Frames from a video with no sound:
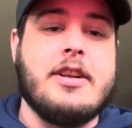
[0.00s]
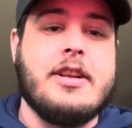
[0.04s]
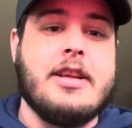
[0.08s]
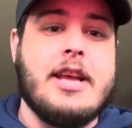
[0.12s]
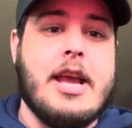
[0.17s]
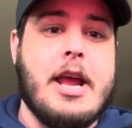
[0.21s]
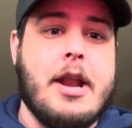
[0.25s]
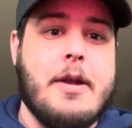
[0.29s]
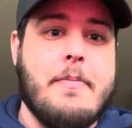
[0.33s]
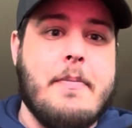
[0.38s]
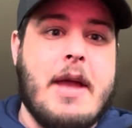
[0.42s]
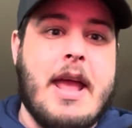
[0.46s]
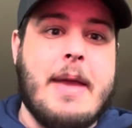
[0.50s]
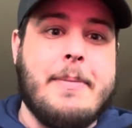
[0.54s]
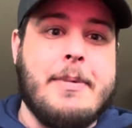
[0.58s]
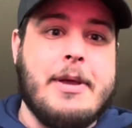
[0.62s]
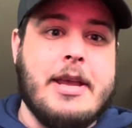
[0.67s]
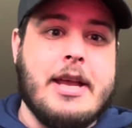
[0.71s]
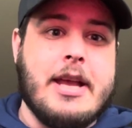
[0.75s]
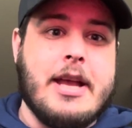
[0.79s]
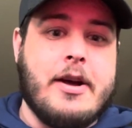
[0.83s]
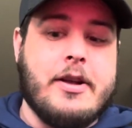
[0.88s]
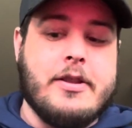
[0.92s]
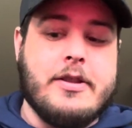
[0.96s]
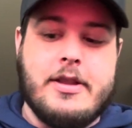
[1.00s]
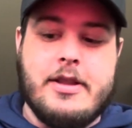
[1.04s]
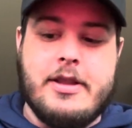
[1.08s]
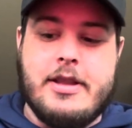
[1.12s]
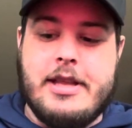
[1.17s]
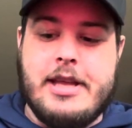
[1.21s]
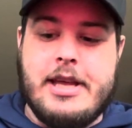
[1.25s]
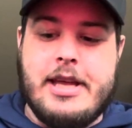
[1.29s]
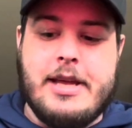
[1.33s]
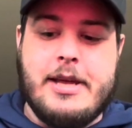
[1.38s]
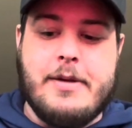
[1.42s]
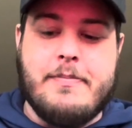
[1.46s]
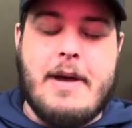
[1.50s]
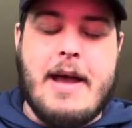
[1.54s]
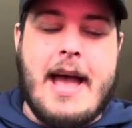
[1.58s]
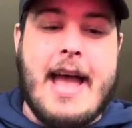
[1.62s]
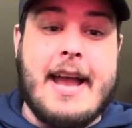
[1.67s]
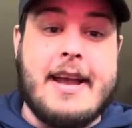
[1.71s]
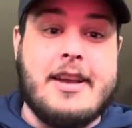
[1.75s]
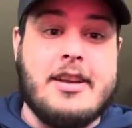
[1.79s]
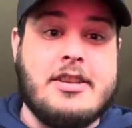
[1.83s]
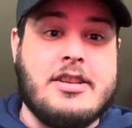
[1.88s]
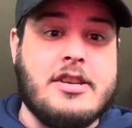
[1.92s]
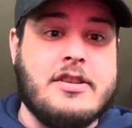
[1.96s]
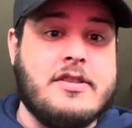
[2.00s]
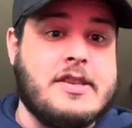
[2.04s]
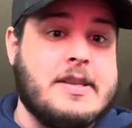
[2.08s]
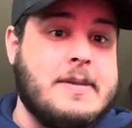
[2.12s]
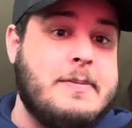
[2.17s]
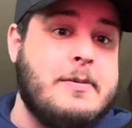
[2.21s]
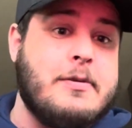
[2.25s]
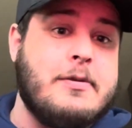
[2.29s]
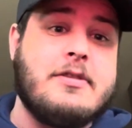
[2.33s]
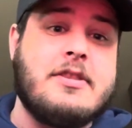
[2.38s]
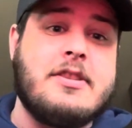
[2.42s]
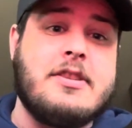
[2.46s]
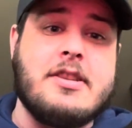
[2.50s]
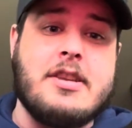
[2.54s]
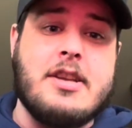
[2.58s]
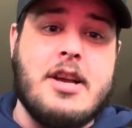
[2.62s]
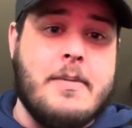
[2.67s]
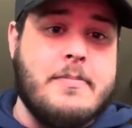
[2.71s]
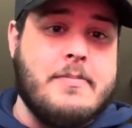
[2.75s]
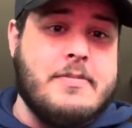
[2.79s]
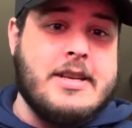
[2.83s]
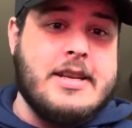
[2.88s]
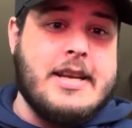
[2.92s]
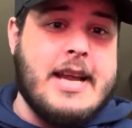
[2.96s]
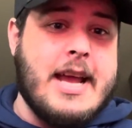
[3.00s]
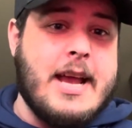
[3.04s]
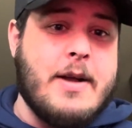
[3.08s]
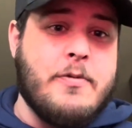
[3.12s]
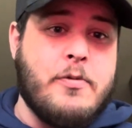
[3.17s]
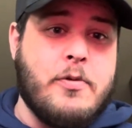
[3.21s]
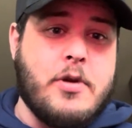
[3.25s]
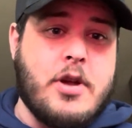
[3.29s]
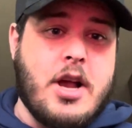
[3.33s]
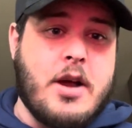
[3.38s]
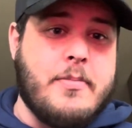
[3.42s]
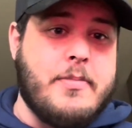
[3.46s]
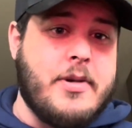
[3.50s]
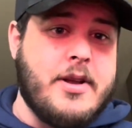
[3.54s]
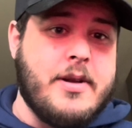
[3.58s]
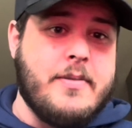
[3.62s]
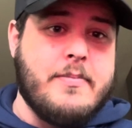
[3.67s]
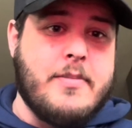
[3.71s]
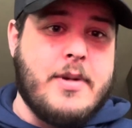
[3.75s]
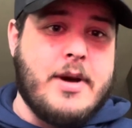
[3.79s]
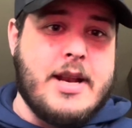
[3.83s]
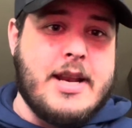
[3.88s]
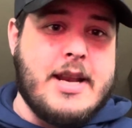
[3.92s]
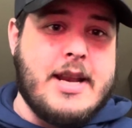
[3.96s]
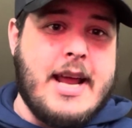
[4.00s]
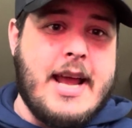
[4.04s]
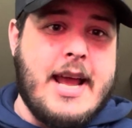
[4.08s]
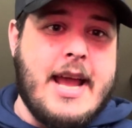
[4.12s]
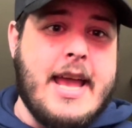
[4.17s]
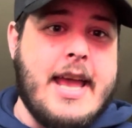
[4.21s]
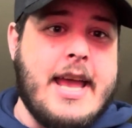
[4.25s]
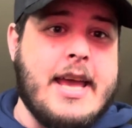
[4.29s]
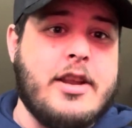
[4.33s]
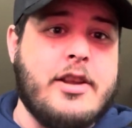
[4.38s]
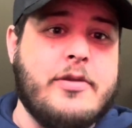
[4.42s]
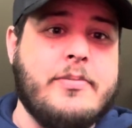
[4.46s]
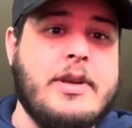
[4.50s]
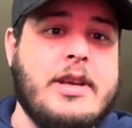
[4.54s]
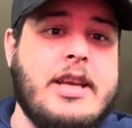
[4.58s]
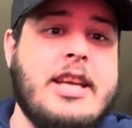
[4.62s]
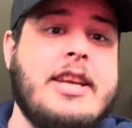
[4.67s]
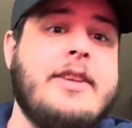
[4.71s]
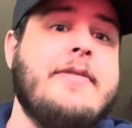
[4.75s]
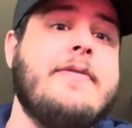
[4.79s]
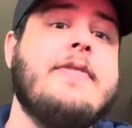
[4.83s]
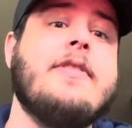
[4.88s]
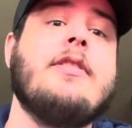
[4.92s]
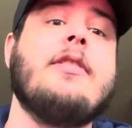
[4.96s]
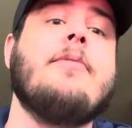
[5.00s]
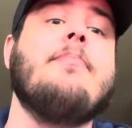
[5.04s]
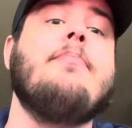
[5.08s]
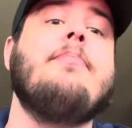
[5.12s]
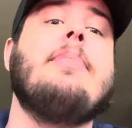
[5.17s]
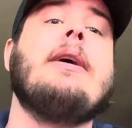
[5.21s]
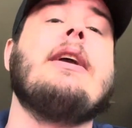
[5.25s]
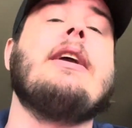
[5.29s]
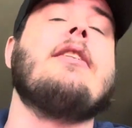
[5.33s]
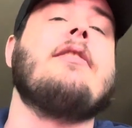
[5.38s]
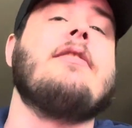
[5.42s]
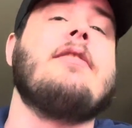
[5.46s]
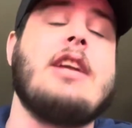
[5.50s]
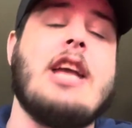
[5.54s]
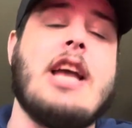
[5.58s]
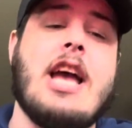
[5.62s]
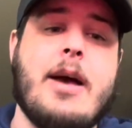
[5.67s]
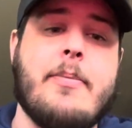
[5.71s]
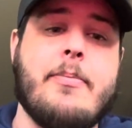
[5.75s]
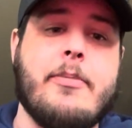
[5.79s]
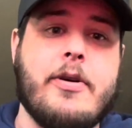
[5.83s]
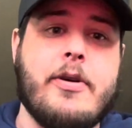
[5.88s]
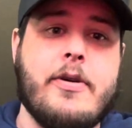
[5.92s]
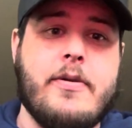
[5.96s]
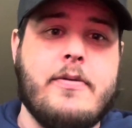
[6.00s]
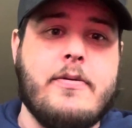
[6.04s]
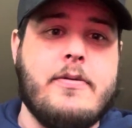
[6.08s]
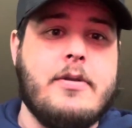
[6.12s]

And maybe uh, the package I was supposed to come today will come on Monday and it'll be even a bigger Yabo.